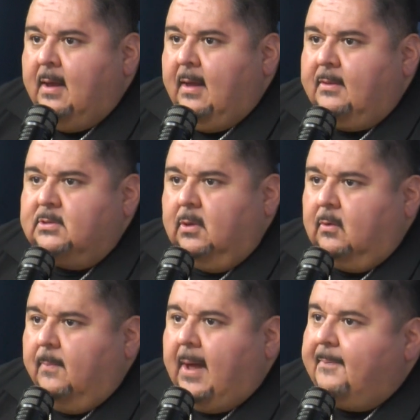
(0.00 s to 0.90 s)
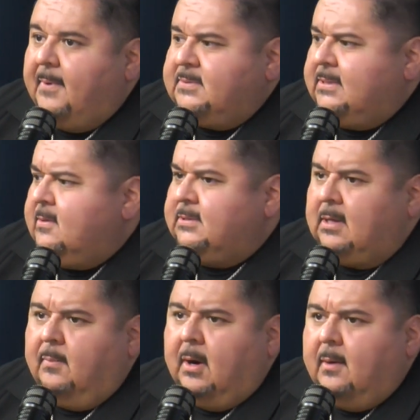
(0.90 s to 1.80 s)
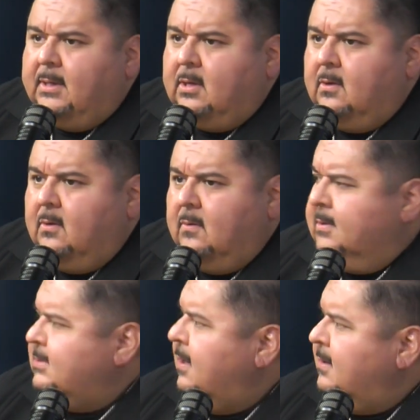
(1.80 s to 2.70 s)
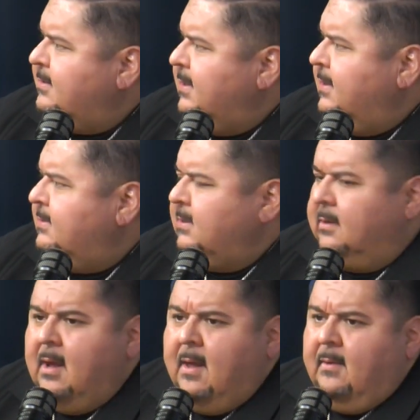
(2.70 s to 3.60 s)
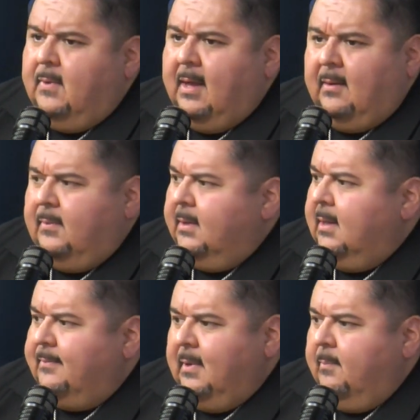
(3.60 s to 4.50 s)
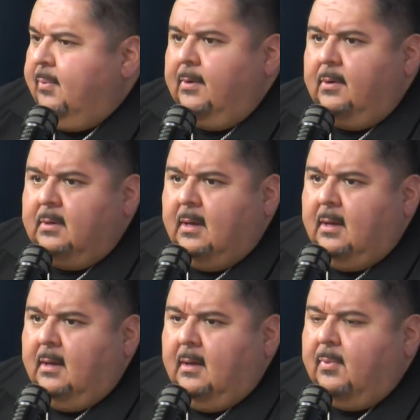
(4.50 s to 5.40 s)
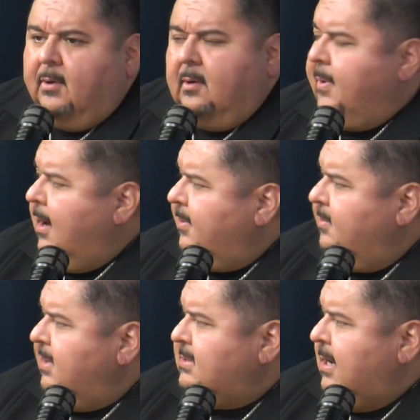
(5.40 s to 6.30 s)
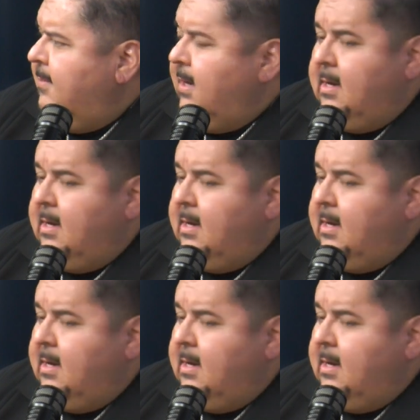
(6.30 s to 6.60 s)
Yeah. And there's local pop-ups and they'll sell barbecue or salsas, or we got a burger pop-up that's coming.